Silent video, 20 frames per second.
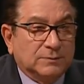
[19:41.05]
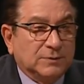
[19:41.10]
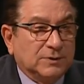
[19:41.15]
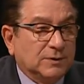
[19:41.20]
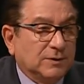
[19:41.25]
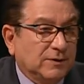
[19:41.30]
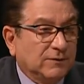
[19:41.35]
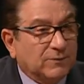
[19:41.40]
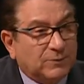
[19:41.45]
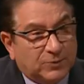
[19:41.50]
You
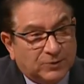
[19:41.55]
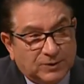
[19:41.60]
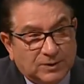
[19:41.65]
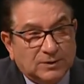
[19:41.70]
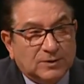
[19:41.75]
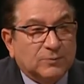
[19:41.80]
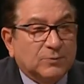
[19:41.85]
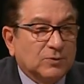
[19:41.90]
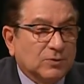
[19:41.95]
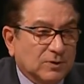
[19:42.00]
have a pretty
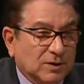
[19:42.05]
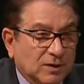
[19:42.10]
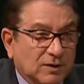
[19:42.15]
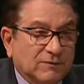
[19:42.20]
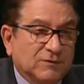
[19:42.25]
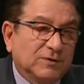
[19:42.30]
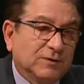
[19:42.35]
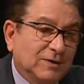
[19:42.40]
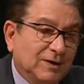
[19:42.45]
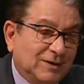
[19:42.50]
liberal
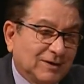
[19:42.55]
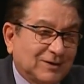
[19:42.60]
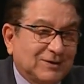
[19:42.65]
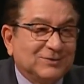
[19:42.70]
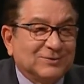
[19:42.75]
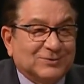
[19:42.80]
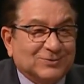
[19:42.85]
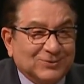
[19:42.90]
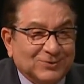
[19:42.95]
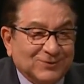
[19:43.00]
governor and a
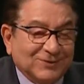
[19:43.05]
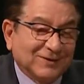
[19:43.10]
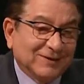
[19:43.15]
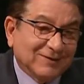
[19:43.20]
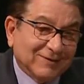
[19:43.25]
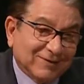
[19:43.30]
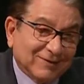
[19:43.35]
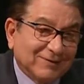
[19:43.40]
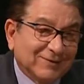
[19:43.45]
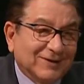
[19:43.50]
conservative,
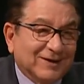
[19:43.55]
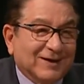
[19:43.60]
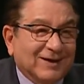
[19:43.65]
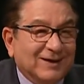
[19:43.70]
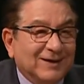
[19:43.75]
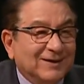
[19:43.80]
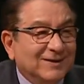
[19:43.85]
okay.